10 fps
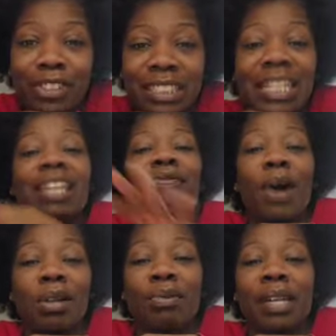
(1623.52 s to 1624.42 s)
for tonight,
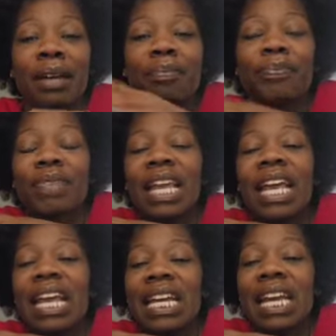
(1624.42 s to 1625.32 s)
following up.
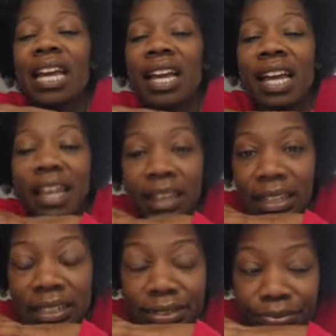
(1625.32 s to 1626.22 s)

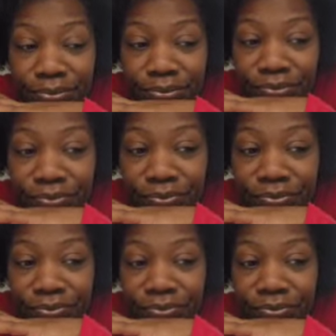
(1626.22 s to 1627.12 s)
And
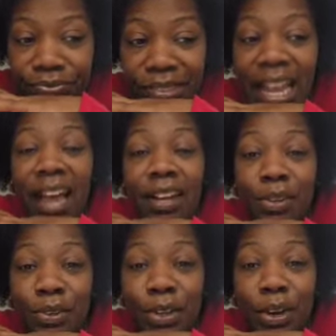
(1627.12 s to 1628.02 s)
I
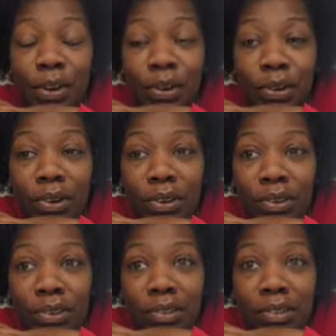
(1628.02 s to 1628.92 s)
don't know
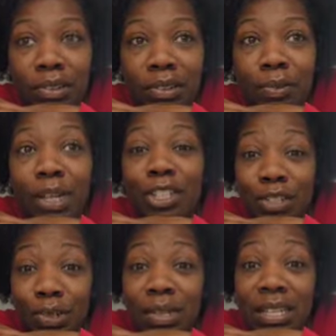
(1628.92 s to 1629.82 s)
what
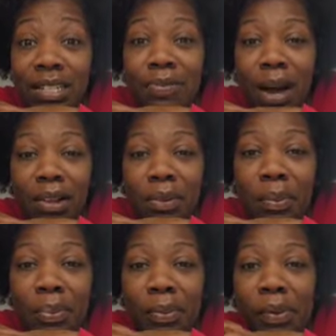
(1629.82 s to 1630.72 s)
you need to follow
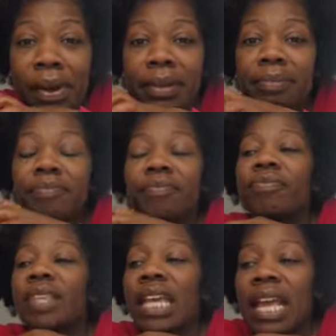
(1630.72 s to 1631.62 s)
up on.
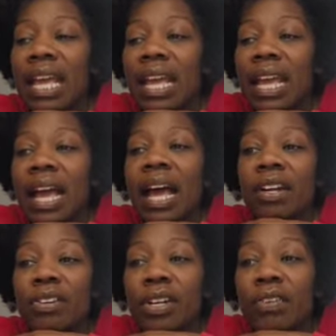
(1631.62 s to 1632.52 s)
I
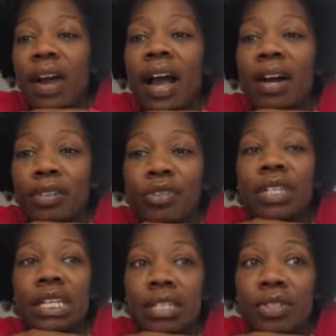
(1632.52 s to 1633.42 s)
don't know how you
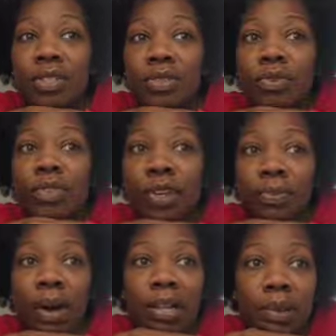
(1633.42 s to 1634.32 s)
need to do your
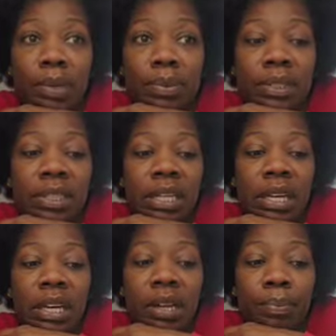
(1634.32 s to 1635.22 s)
follow-ups,
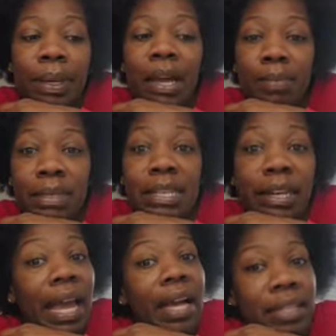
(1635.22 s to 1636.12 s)
but I'm going to tell
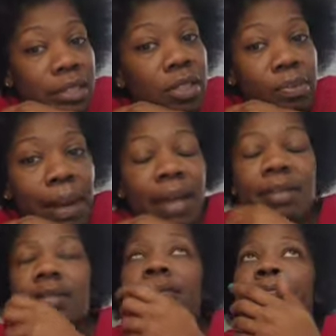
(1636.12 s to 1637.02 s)
you how I need to do mine.